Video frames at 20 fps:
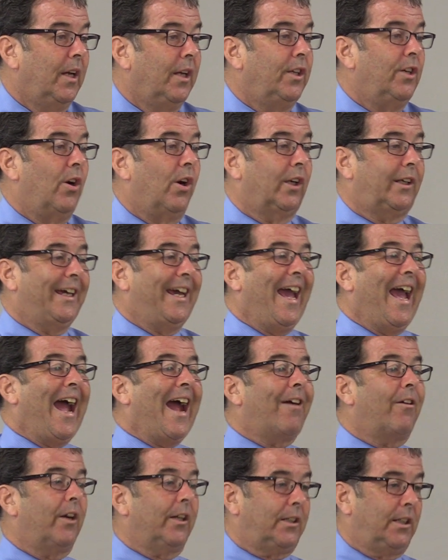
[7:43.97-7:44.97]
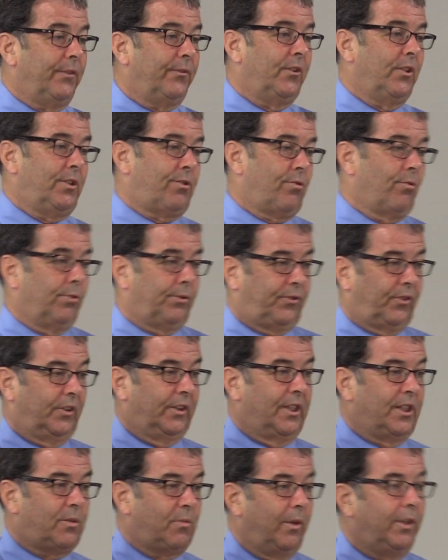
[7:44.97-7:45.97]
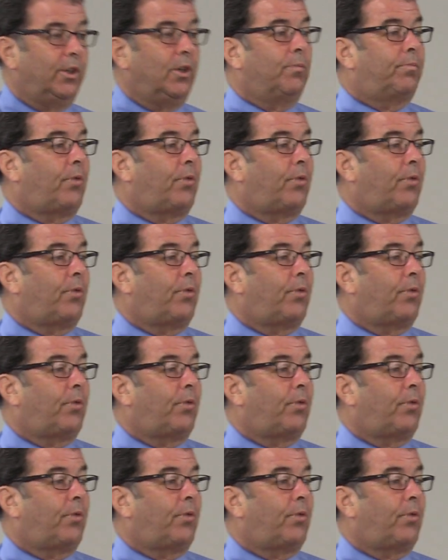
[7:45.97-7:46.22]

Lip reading: Your character for truthfulness when you